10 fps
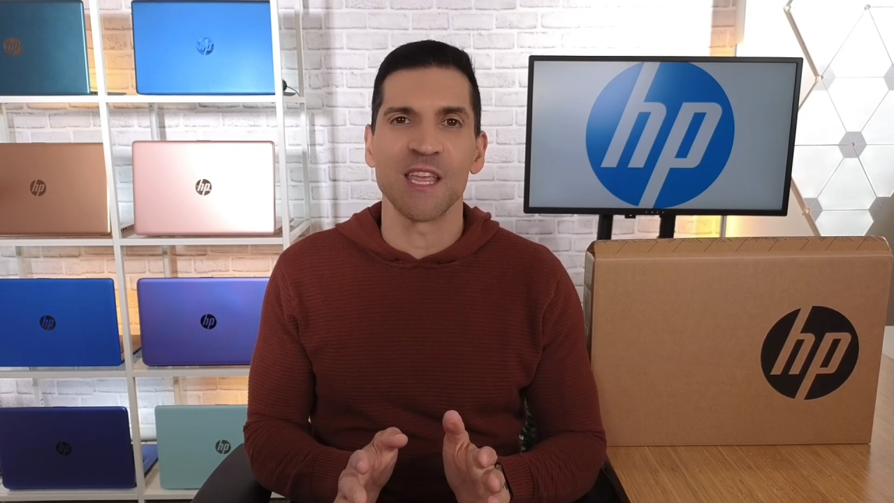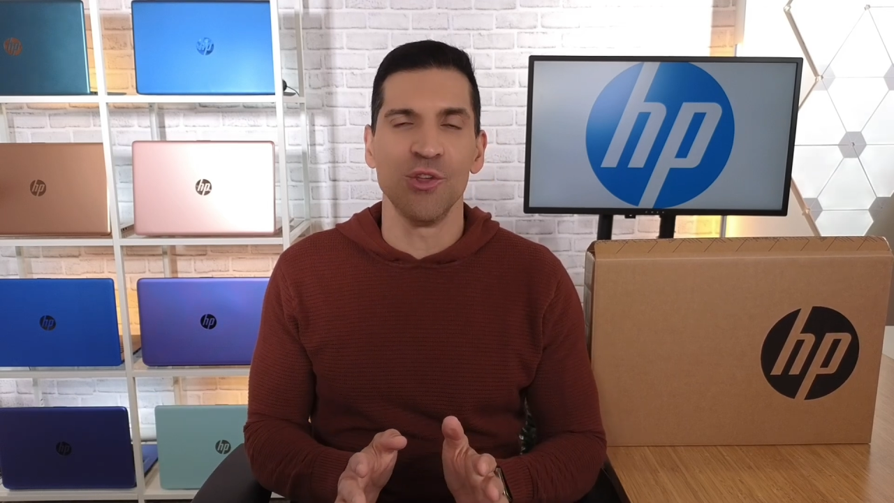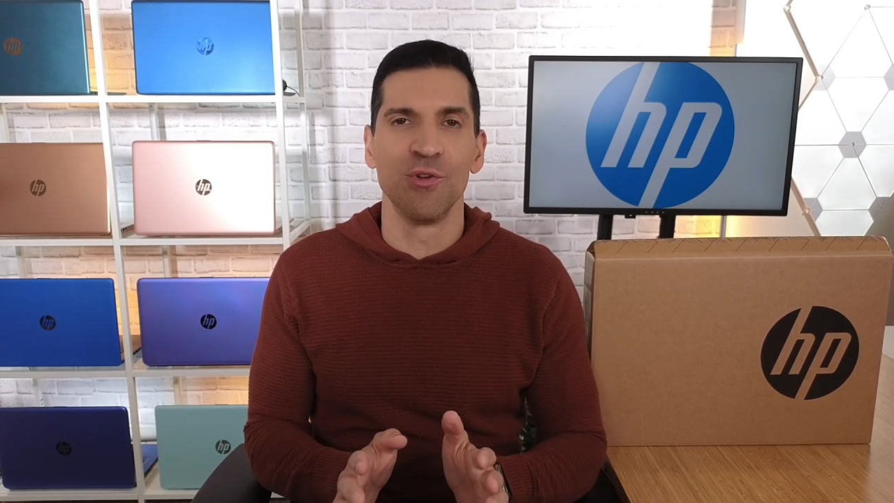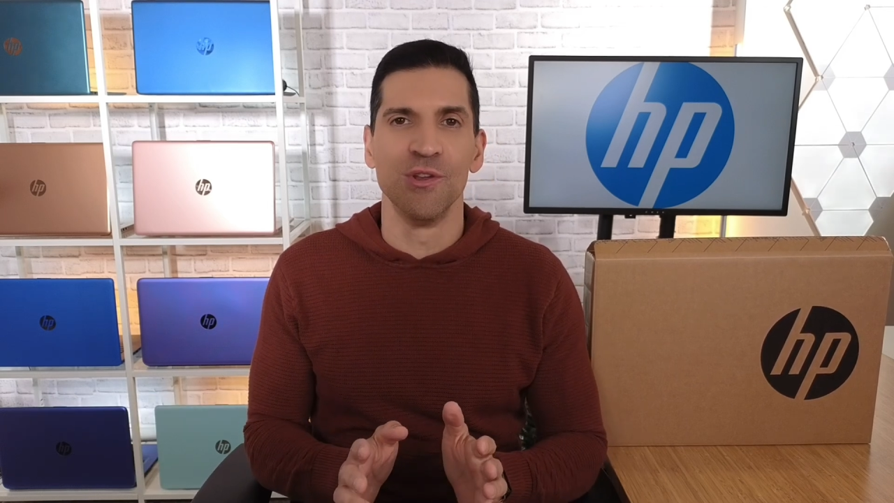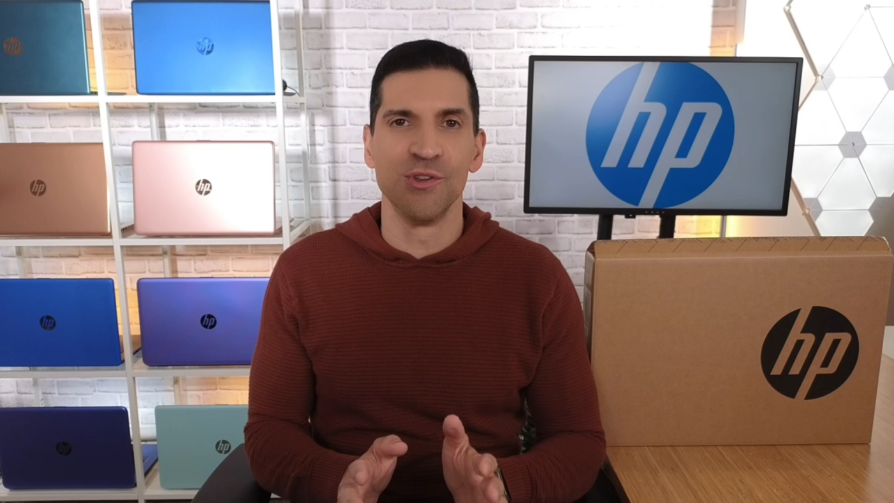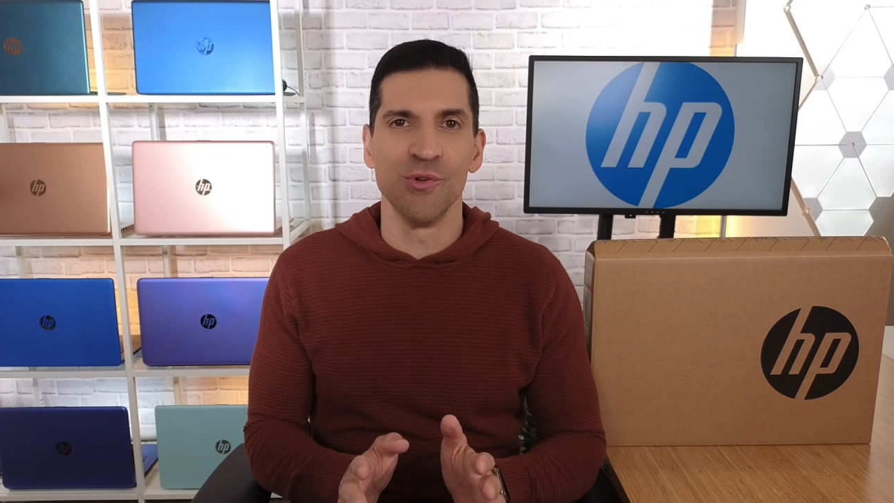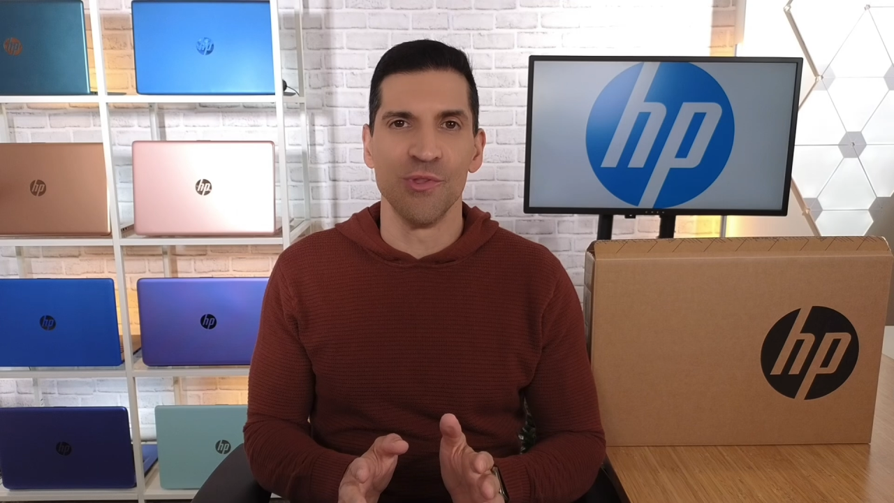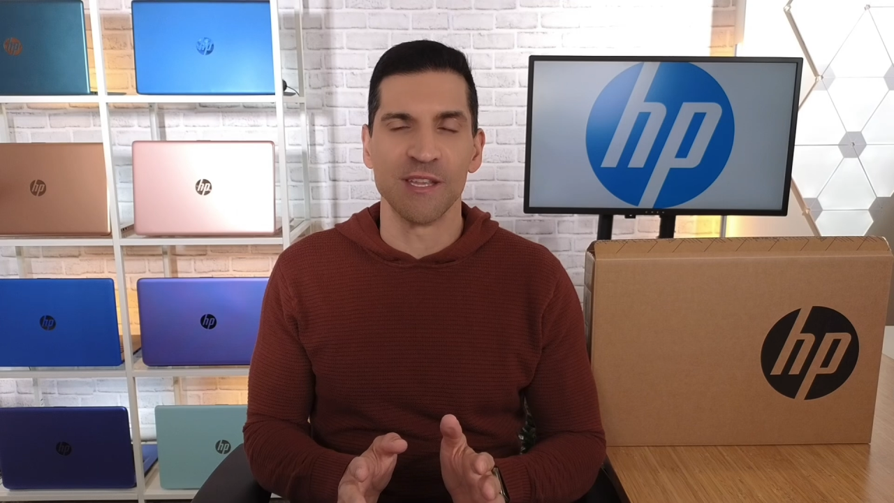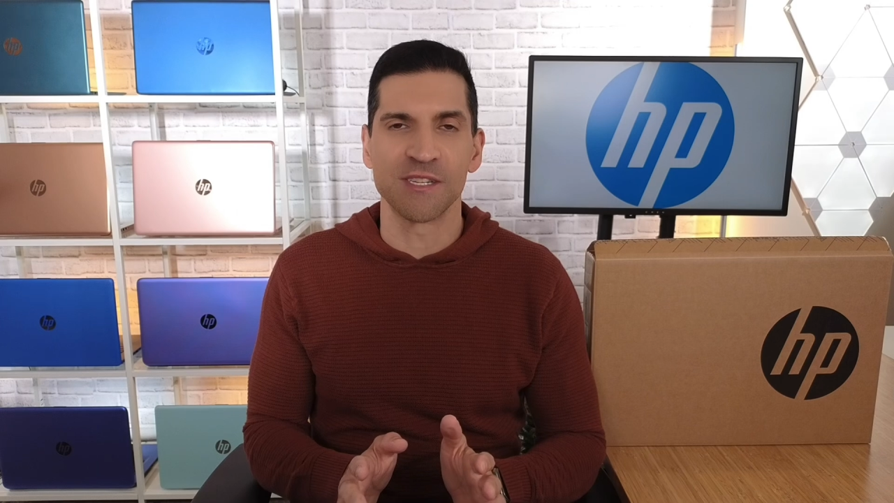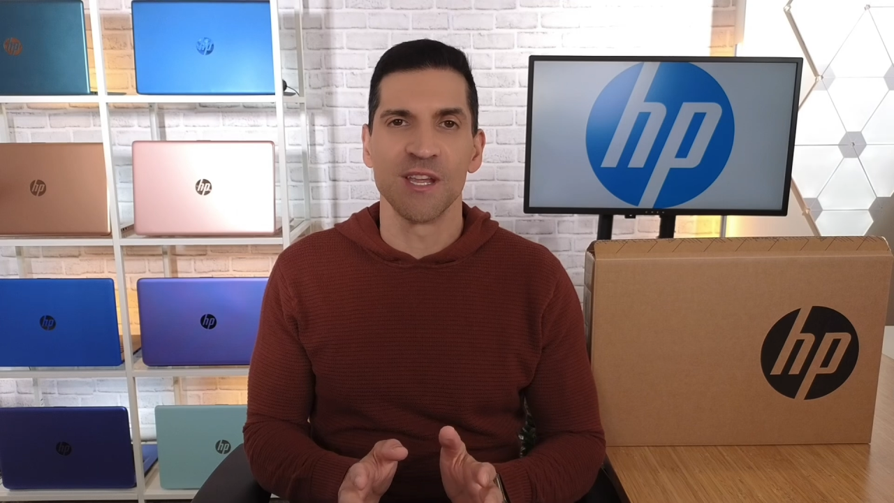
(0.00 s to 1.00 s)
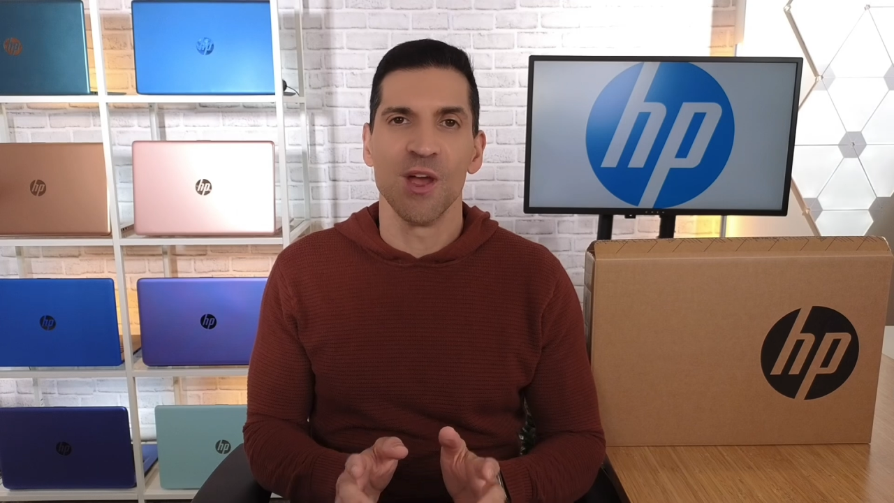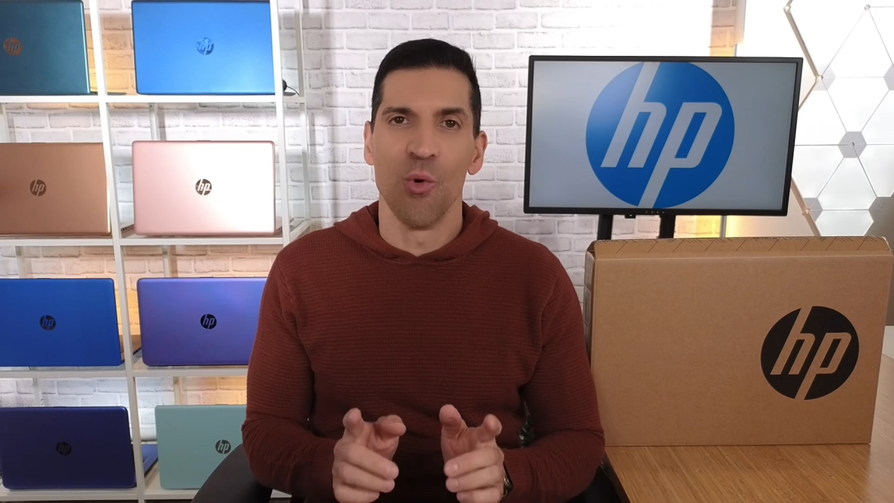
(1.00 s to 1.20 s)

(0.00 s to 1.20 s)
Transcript: that you can do this.